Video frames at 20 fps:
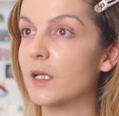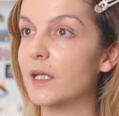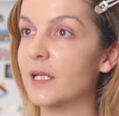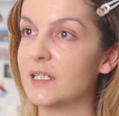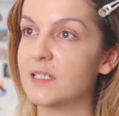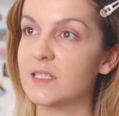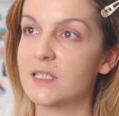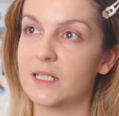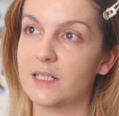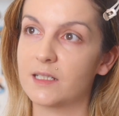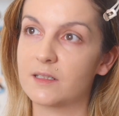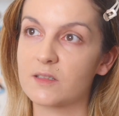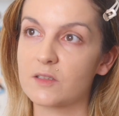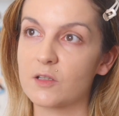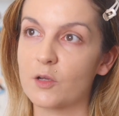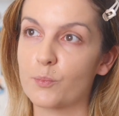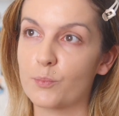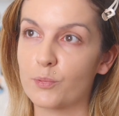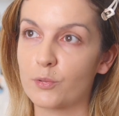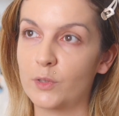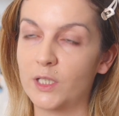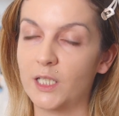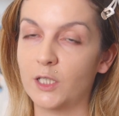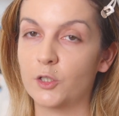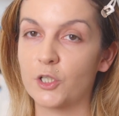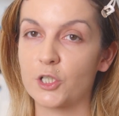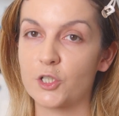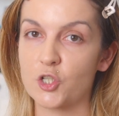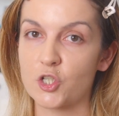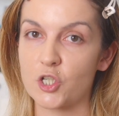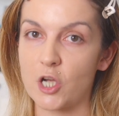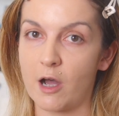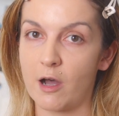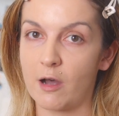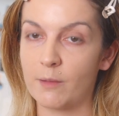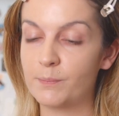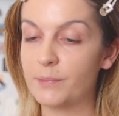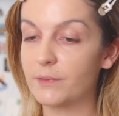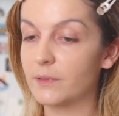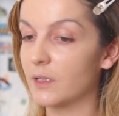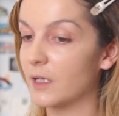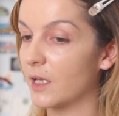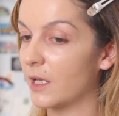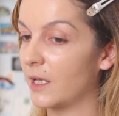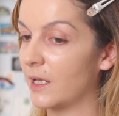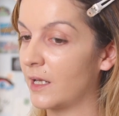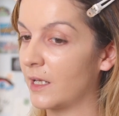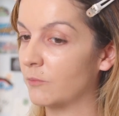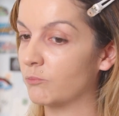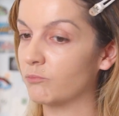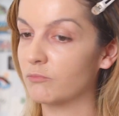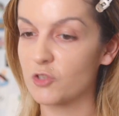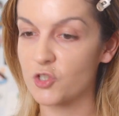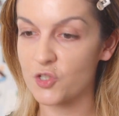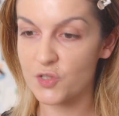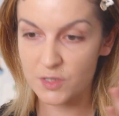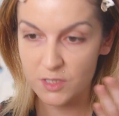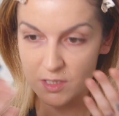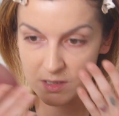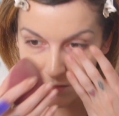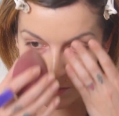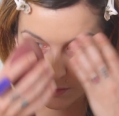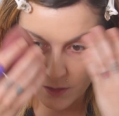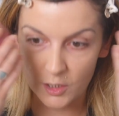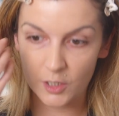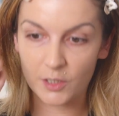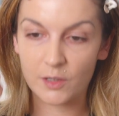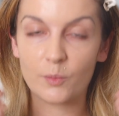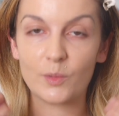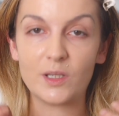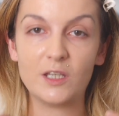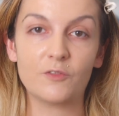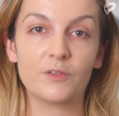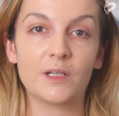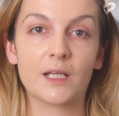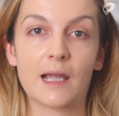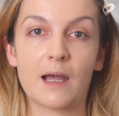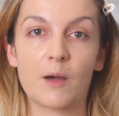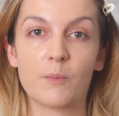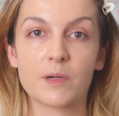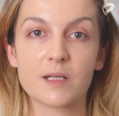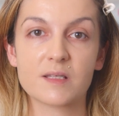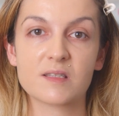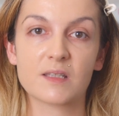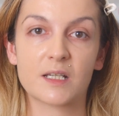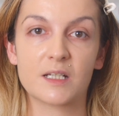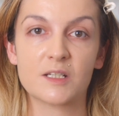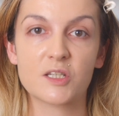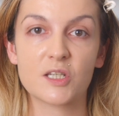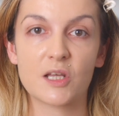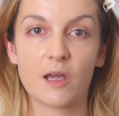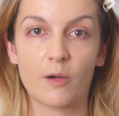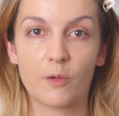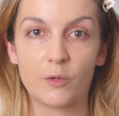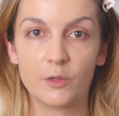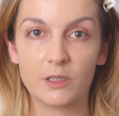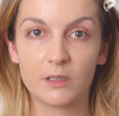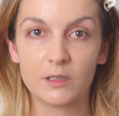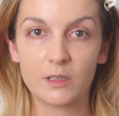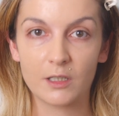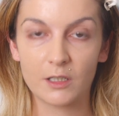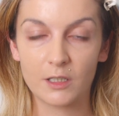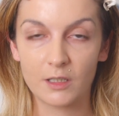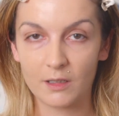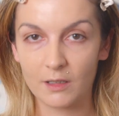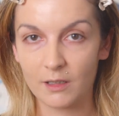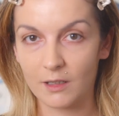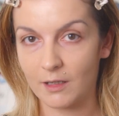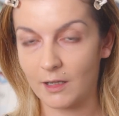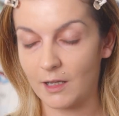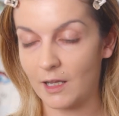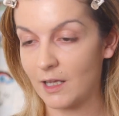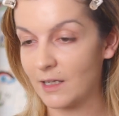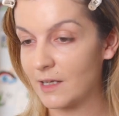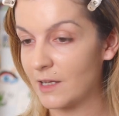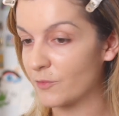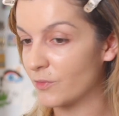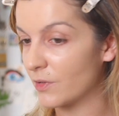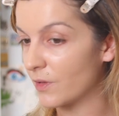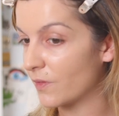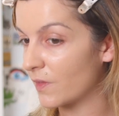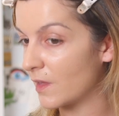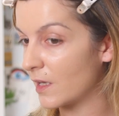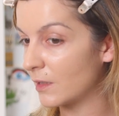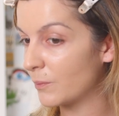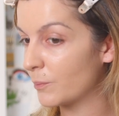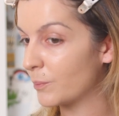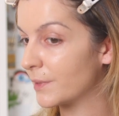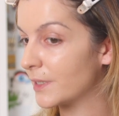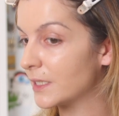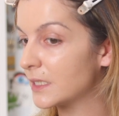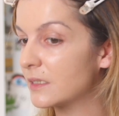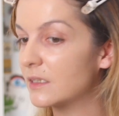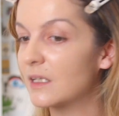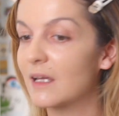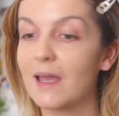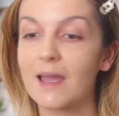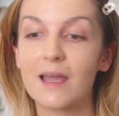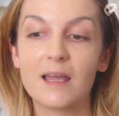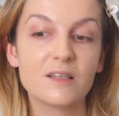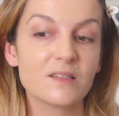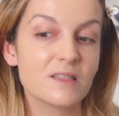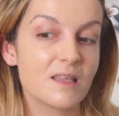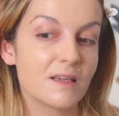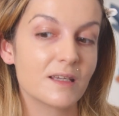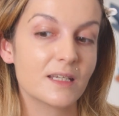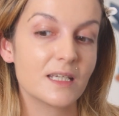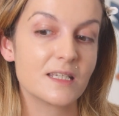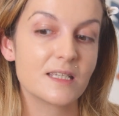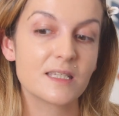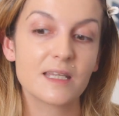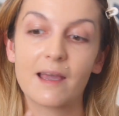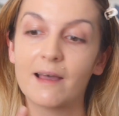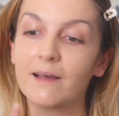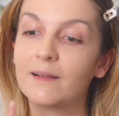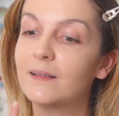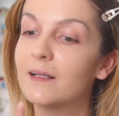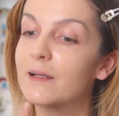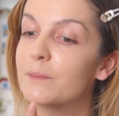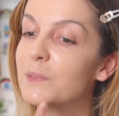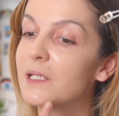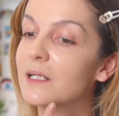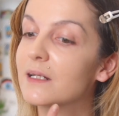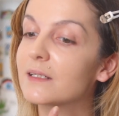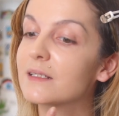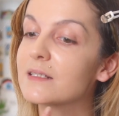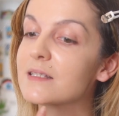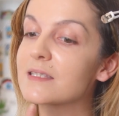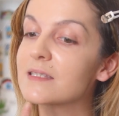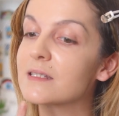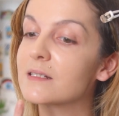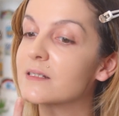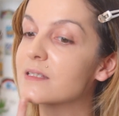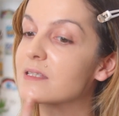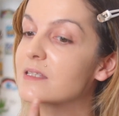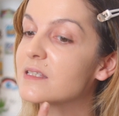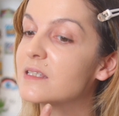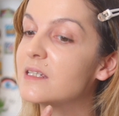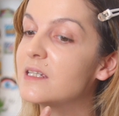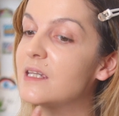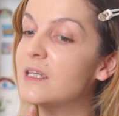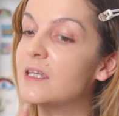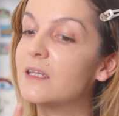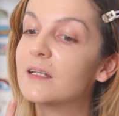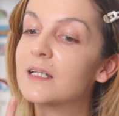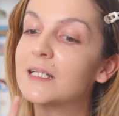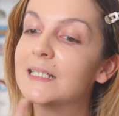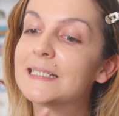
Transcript: it did a pretty good job in just, you know, evening out my skin tone and everything. But as I can tell, I mean, I can still see